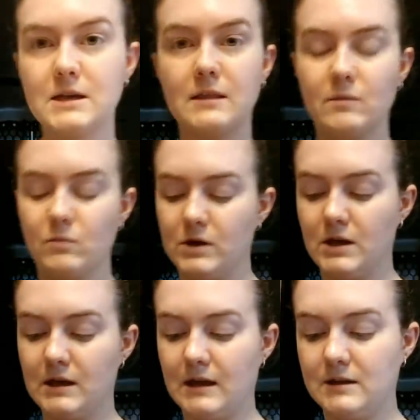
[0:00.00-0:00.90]
and then we
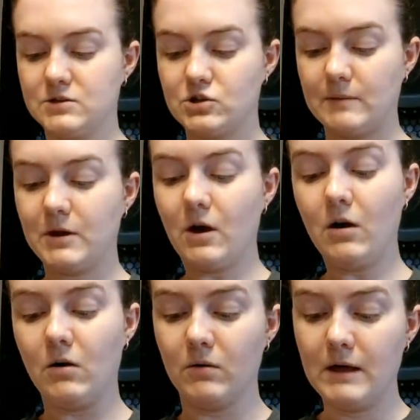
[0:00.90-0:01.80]
can get into chopping.
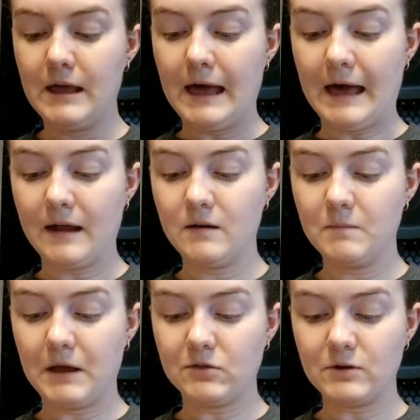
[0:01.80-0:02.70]
Oh, Adam
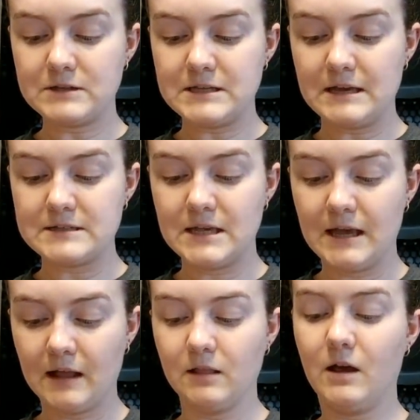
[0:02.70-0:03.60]
Petherick says,
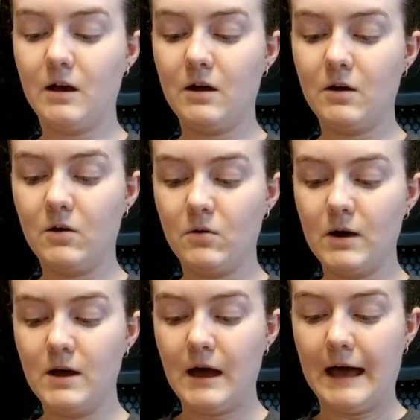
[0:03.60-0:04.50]

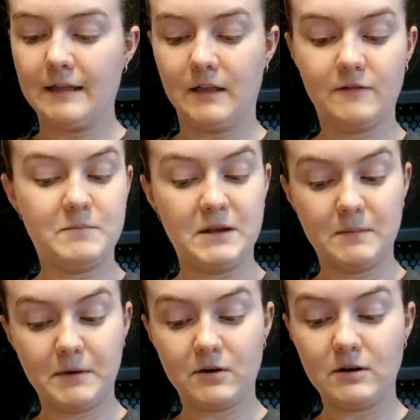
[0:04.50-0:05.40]
hello, I love
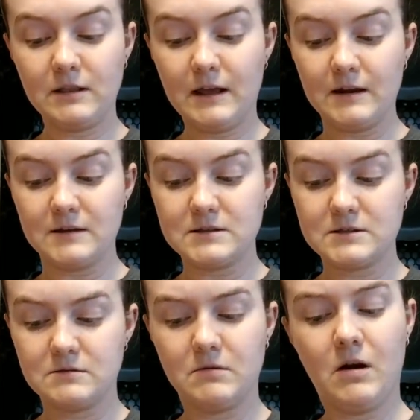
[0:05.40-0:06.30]
peanut butter and
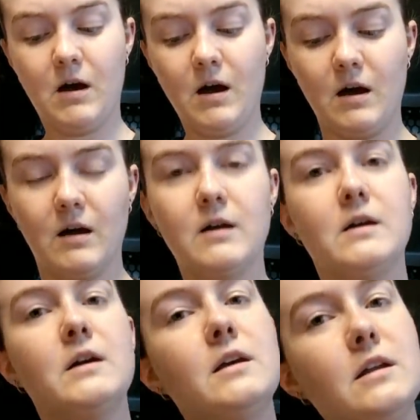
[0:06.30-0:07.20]
lettuce. Huh.
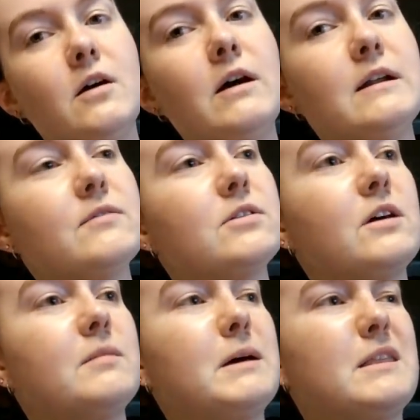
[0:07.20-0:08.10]
You know, I never
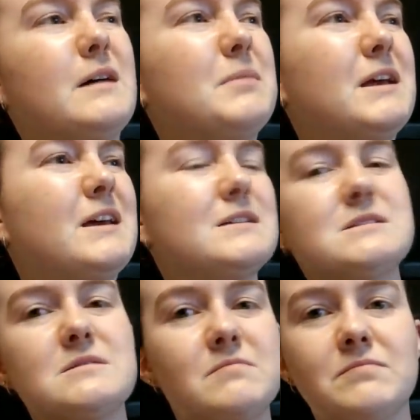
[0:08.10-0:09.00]
thought about that, but I
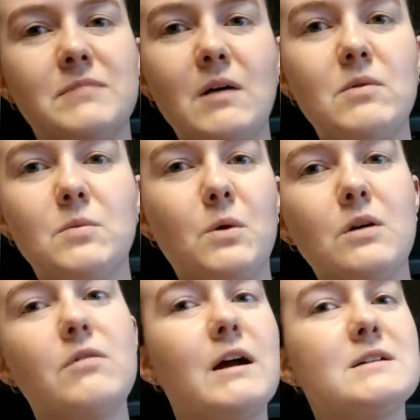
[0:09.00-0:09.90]
guess that would
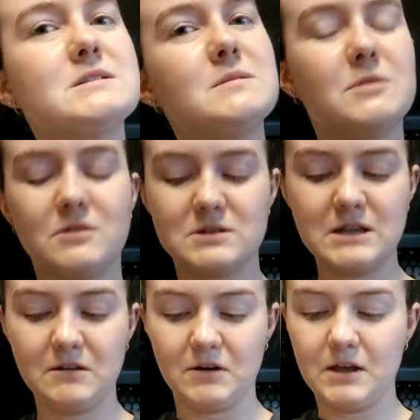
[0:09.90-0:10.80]
work, right? It's similar to
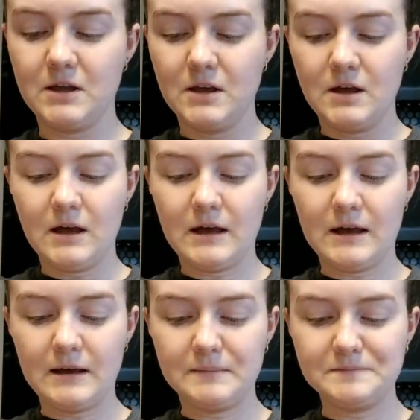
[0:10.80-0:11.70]
celery.
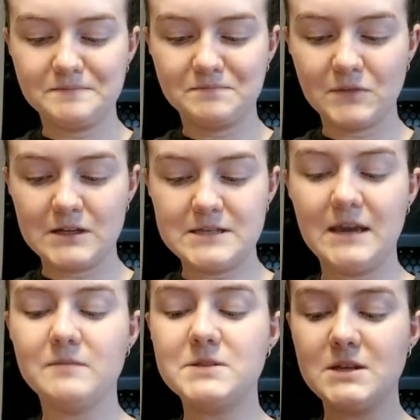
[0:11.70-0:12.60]

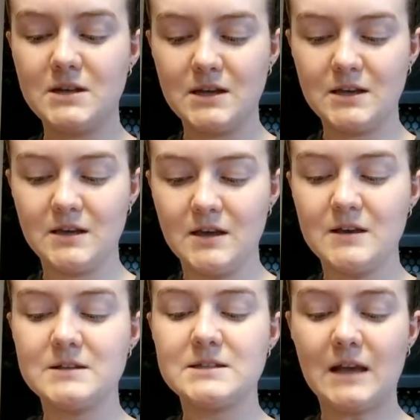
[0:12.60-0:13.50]
Tam's eating
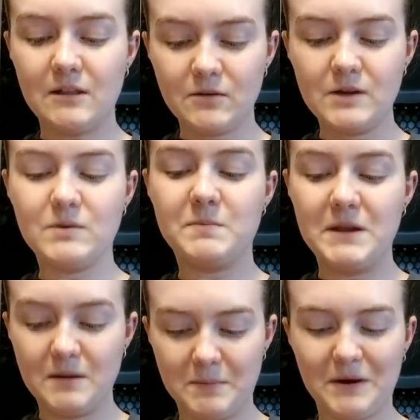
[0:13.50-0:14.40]
celery with
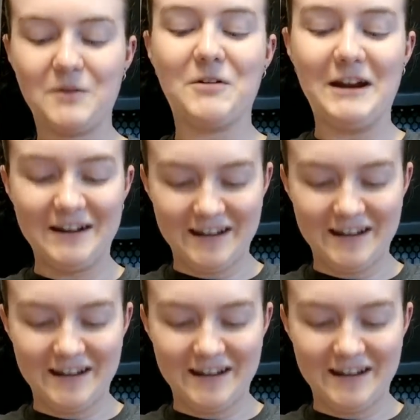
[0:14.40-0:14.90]
peanut butter right